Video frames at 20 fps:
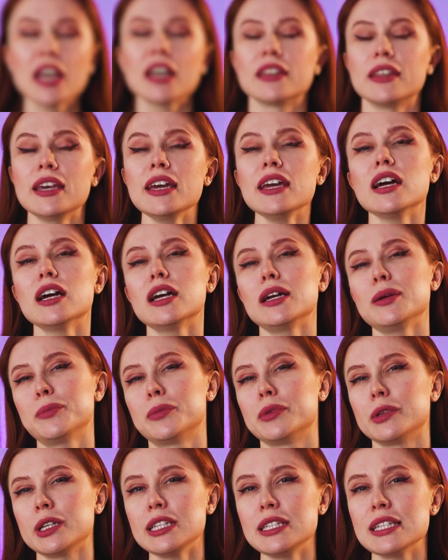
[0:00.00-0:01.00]
They are
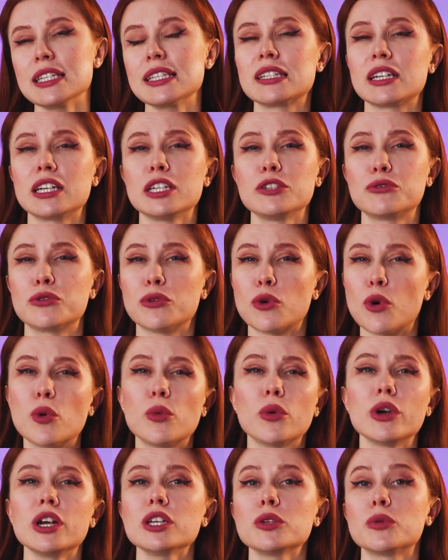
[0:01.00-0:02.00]
pretty
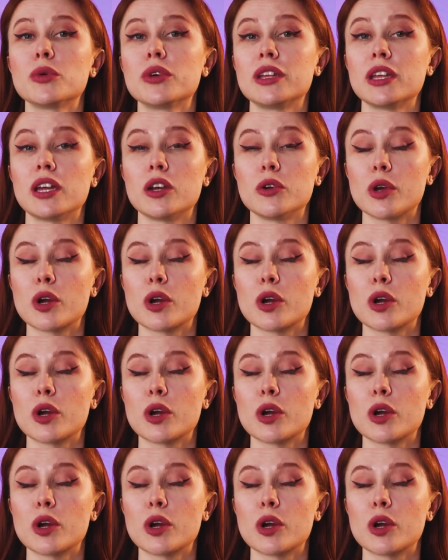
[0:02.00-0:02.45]
straightforward with their